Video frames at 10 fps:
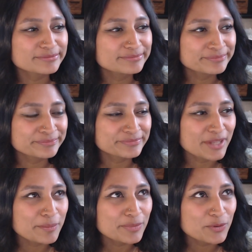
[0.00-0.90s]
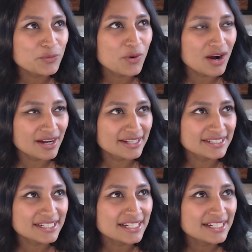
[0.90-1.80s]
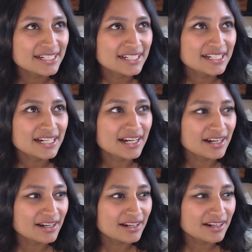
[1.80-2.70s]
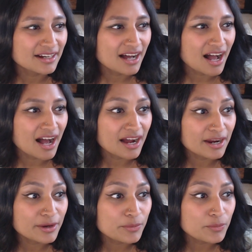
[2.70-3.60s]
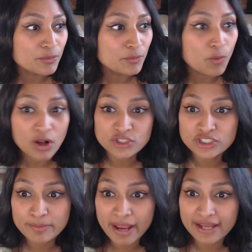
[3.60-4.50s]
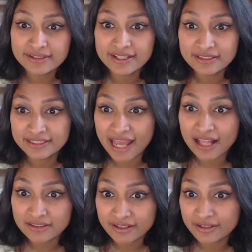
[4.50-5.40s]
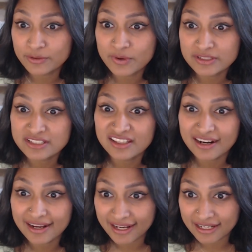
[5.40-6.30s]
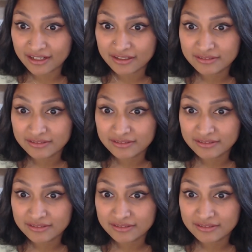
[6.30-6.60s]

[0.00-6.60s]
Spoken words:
Number one, I watched a man kill an alligator once and then I ate it.